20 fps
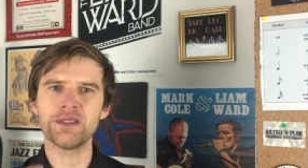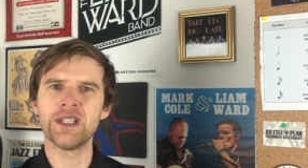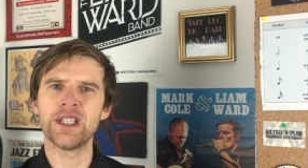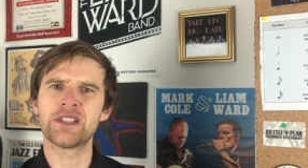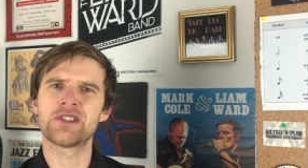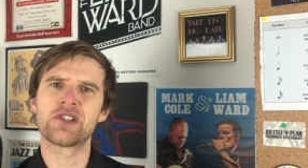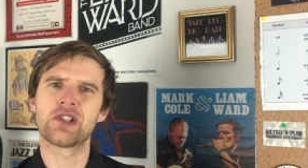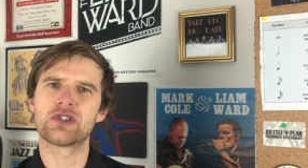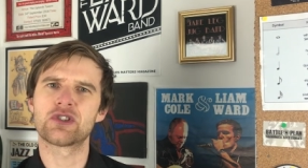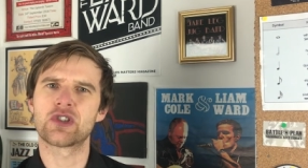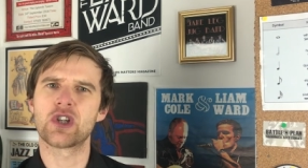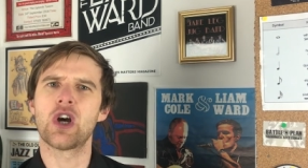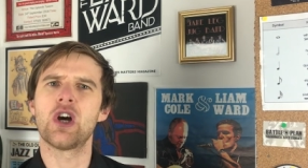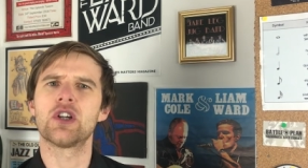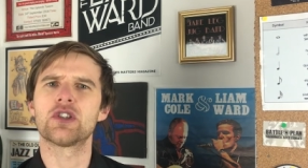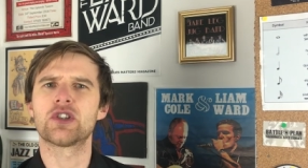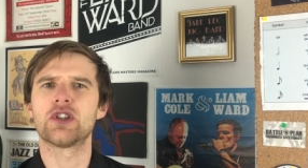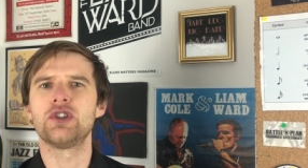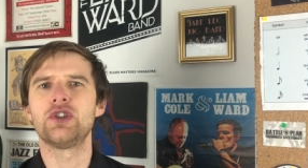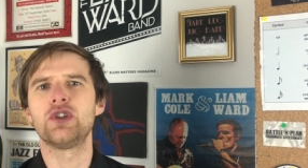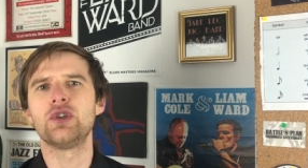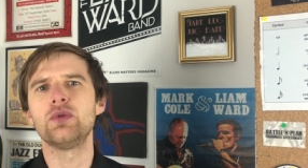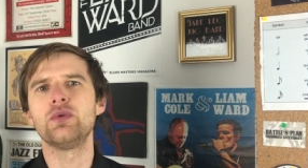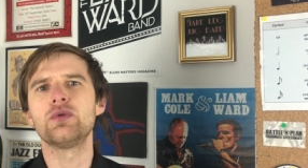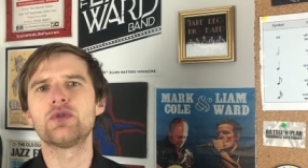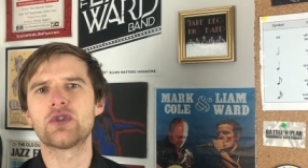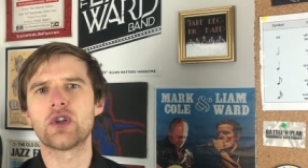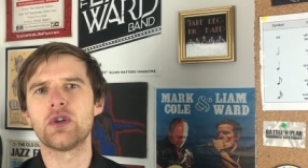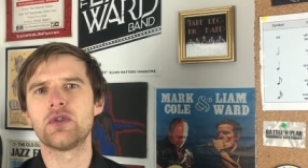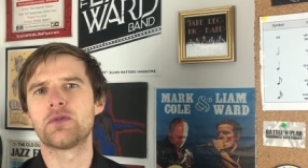is to start to
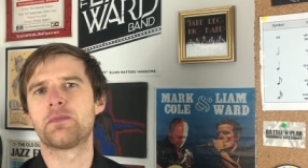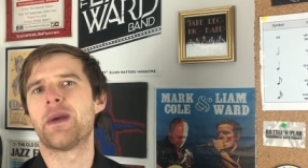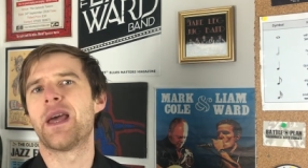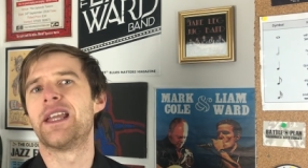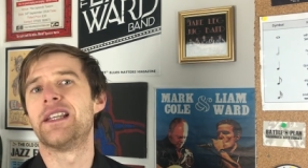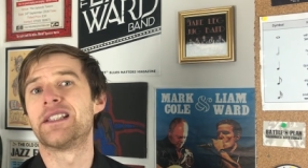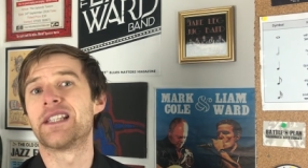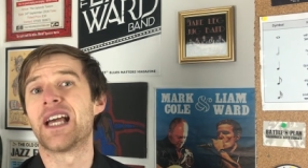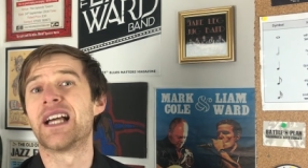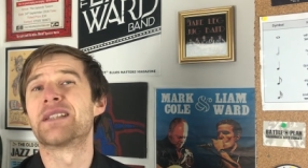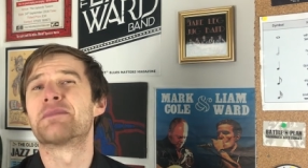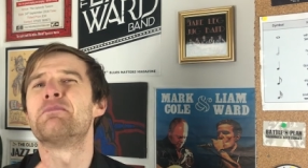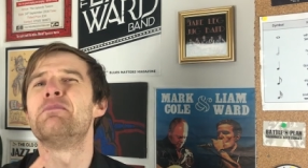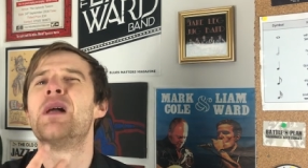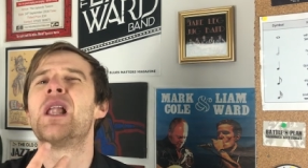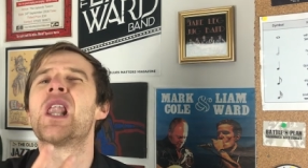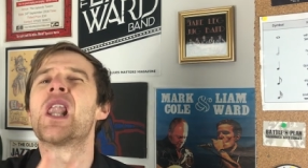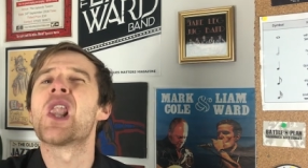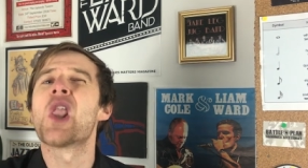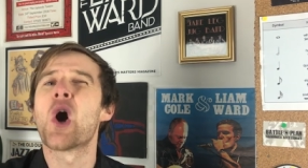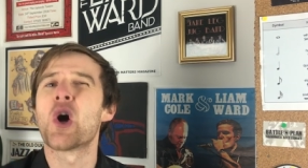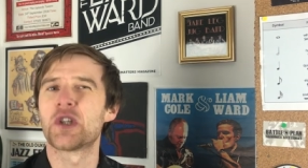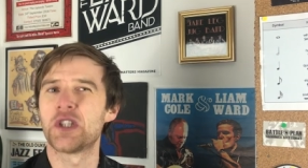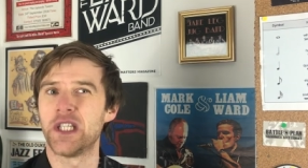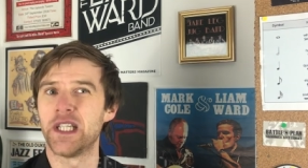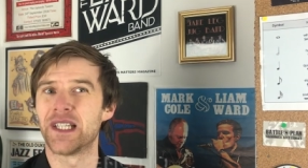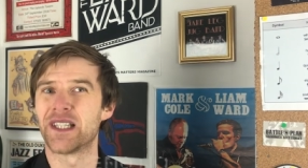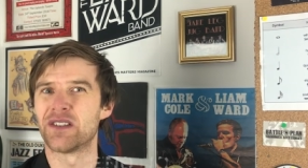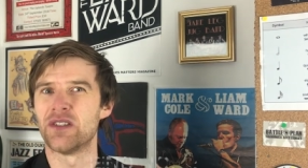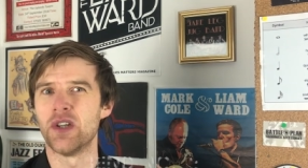use those bends as
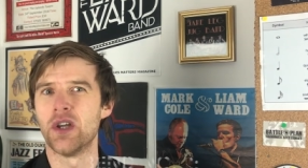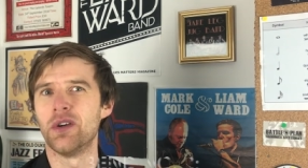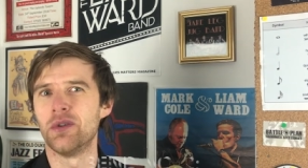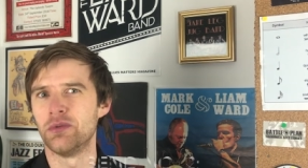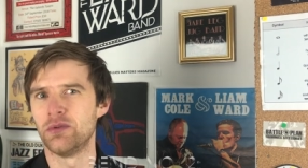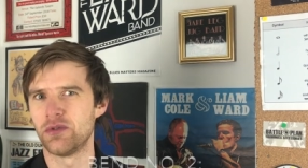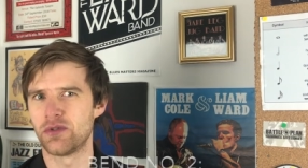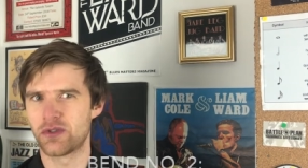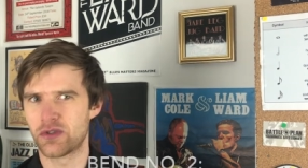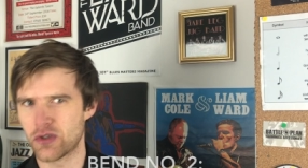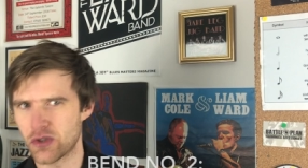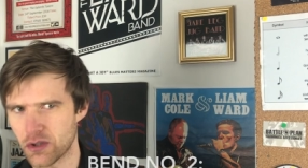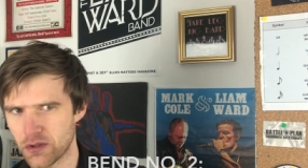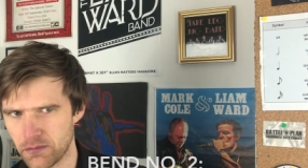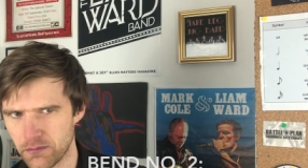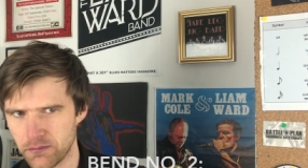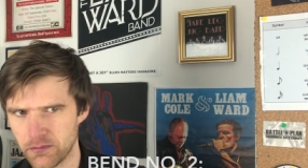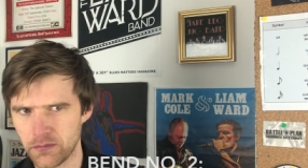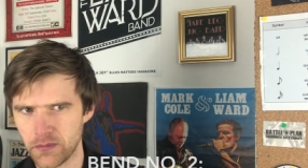melodic notes.